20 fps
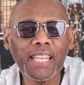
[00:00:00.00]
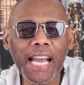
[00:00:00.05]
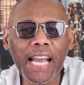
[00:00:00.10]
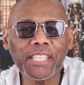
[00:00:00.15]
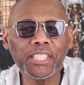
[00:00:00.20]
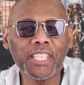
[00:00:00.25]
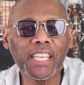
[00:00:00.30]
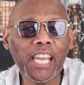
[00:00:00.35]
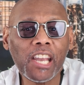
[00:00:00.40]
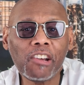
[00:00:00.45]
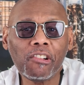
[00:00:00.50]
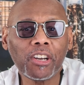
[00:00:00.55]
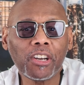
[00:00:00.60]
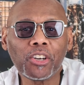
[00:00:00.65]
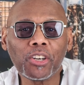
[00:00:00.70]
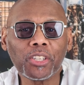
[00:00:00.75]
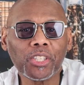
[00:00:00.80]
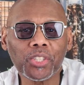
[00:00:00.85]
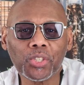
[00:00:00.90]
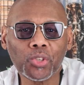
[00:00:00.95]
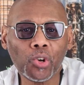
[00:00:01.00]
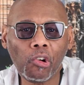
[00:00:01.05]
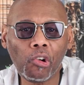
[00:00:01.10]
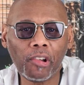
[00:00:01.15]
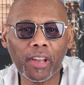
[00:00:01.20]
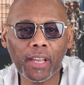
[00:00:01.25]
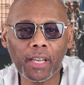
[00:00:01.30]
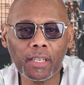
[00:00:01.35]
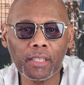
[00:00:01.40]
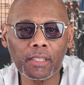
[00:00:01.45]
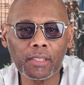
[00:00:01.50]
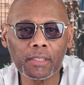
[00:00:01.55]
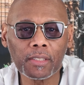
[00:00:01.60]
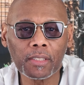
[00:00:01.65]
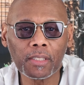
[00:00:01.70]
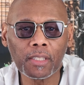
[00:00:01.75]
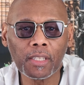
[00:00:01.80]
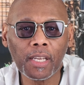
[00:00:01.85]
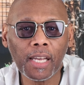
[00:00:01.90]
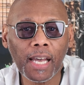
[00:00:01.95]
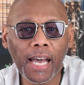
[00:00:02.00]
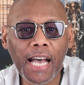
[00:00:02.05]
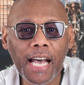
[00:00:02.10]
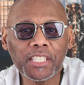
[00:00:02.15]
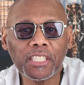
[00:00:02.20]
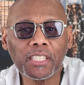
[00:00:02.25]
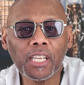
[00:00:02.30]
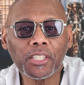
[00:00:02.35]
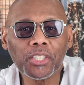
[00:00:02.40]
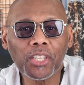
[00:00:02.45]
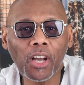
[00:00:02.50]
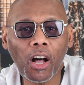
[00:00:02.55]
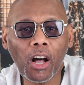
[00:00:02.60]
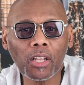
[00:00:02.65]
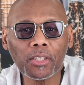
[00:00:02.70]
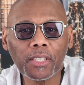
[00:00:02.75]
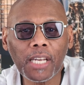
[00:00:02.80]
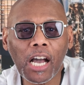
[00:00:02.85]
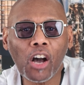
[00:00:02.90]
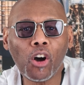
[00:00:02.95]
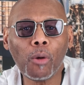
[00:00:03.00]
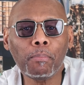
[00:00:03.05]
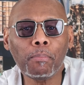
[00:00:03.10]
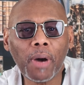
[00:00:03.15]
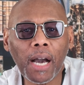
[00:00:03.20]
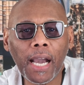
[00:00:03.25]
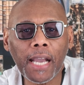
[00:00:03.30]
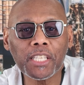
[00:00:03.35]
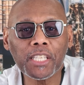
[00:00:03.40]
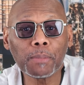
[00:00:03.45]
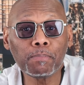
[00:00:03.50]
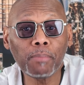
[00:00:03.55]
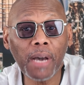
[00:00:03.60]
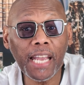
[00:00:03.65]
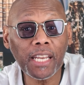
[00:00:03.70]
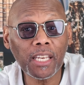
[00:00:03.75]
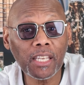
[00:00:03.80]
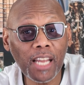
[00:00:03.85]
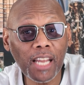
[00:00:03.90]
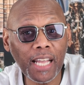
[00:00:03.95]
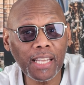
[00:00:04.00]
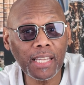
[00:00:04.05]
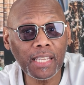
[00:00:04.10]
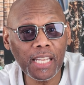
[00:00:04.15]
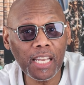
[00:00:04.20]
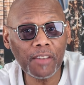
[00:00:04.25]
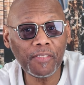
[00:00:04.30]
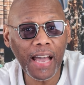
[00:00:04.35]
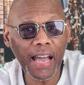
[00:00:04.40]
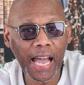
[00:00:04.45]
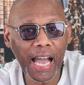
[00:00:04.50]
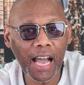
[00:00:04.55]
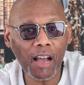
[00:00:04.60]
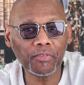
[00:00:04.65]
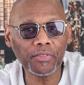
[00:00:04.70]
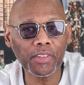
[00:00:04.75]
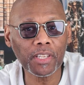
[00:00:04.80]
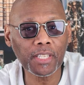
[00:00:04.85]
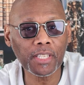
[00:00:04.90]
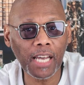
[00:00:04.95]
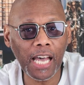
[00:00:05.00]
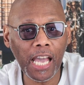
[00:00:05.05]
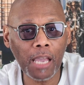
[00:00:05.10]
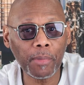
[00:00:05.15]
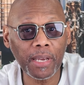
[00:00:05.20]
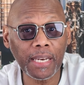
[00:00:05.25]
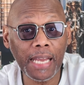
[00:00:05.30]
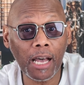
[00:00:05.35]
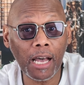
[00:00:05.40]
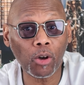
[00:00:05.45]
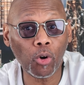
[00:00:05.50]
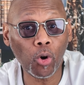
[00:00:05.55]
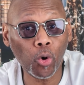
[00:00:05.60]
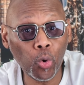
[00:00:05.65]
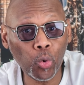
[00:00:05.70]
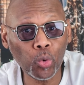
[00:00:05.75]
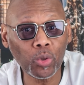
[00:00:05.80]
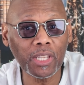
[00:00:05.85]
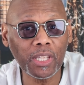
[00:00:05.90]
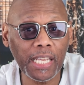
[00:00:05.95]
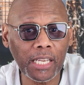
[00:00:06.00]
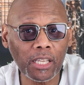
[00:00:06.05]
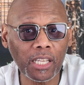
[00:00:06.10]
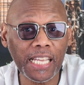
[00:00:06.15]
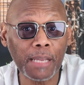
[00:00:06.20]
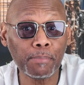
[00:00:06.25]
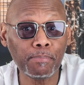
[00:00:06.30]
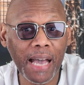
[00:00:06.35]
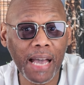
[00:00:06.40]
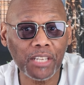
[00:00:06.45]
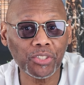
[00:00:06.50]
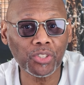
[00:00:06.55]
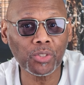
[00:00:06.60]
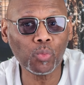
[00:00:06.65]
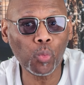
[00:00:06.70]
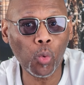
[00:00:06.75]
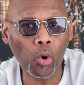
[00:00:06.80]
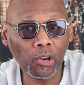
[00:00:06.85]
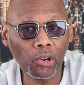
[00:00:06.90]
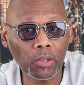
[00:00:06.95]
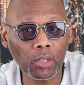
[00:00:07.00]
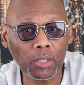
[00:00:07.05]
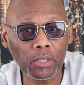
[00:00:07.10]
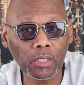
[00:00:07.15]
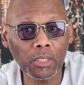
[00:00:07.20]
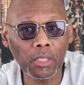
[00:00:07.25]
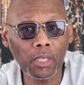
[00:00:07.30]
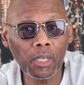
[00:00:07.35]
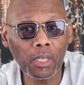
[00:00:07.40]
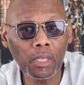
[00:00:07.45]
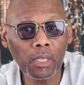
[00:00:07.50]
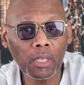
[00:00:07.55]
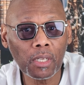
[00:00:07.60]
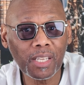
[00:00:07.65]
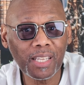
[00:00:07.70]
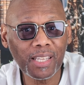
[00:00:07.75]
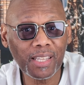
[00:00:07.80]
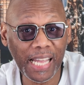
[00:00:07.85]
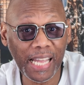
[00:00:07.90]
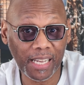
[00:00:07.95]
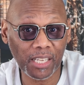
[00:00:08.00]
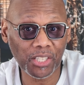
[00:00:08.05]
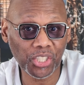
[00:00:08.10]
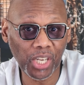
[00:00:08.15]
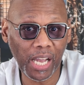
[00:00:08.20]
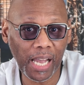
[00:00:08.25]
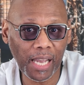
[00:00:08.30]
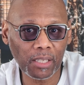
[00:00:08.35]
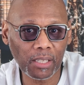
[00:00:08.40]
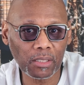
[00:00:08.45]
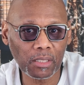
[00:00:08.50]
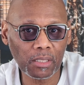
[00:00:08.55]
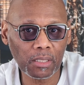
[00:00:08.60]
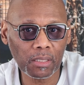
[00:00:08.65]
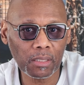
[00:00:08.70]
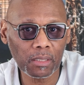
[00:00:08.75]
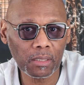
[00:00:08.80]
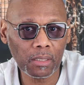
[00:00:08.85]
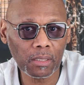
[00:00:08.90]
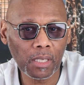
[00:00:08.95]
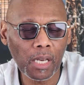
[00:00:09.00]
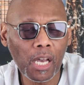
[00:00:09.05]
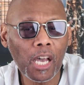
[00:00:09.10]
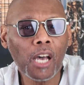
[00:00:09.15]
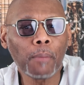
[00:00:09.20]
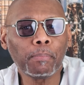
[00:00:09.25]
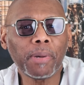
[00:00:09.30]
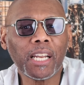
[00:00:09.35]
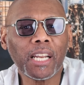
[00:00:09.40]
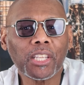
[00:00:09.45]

like to hear a good story? As an adult, our minds might not live half the time in our own little imagined world like a child's, but